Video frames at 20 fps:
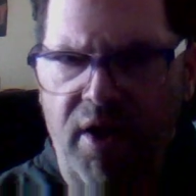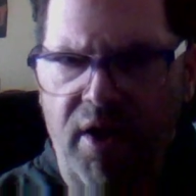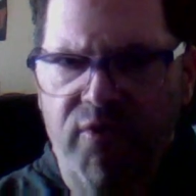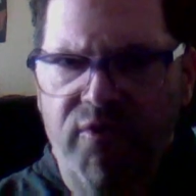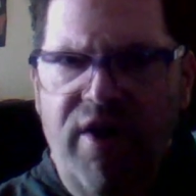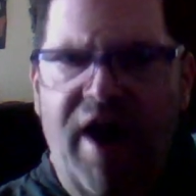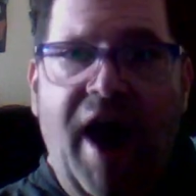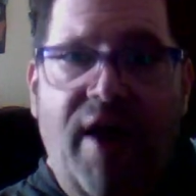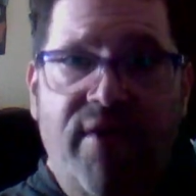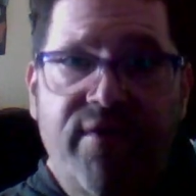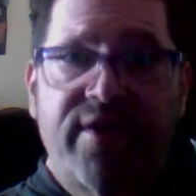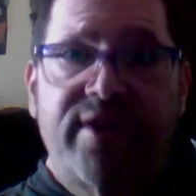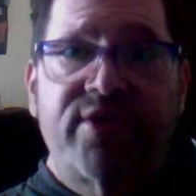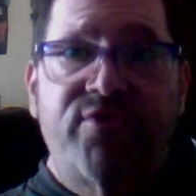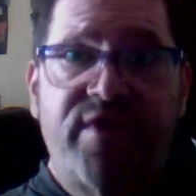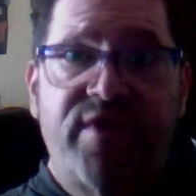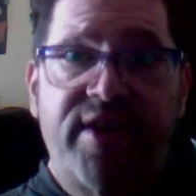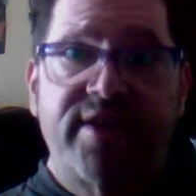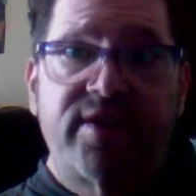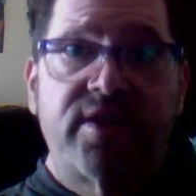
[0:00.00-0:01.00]
for obvious
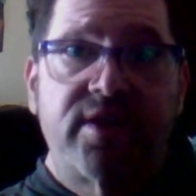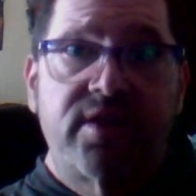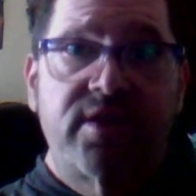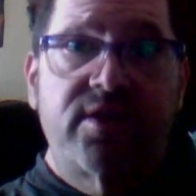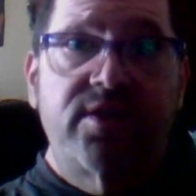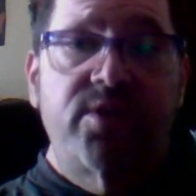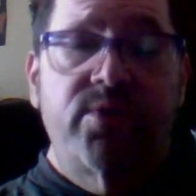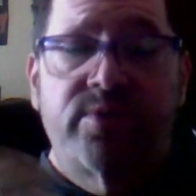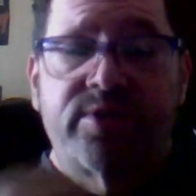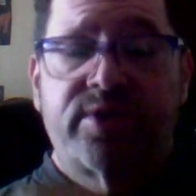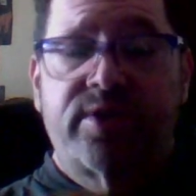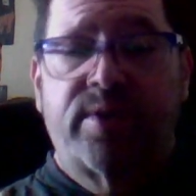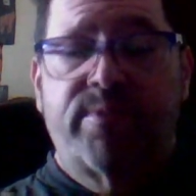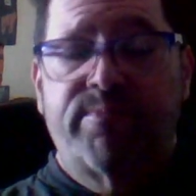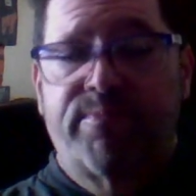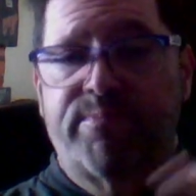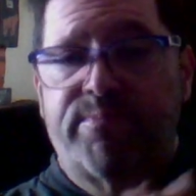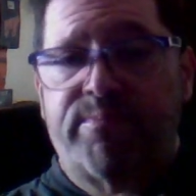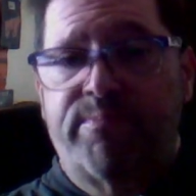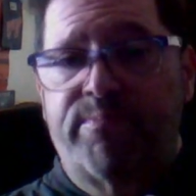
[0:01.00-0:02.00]
reasons, which I
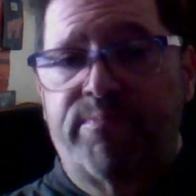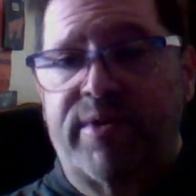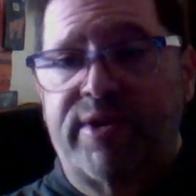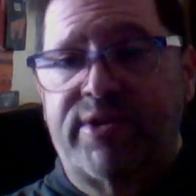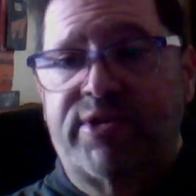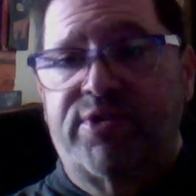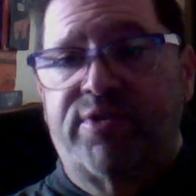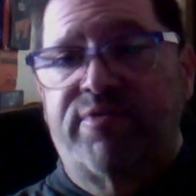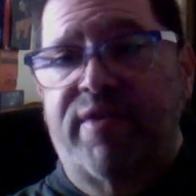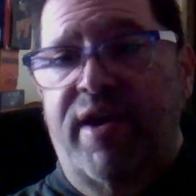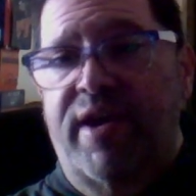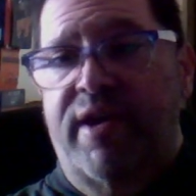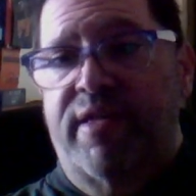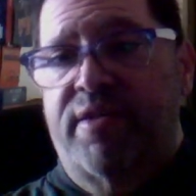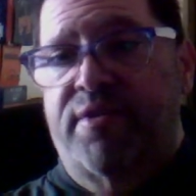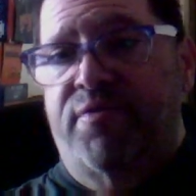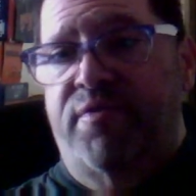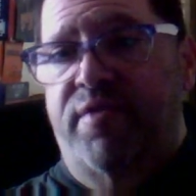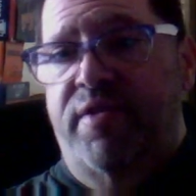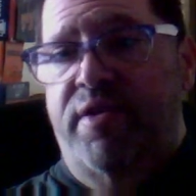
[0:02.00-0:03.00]
mentioned already in
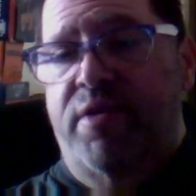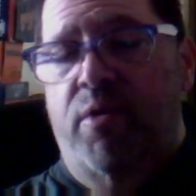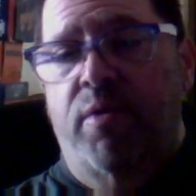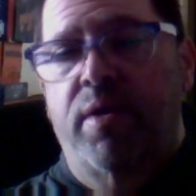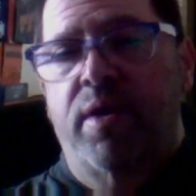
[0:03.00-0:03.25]
this video.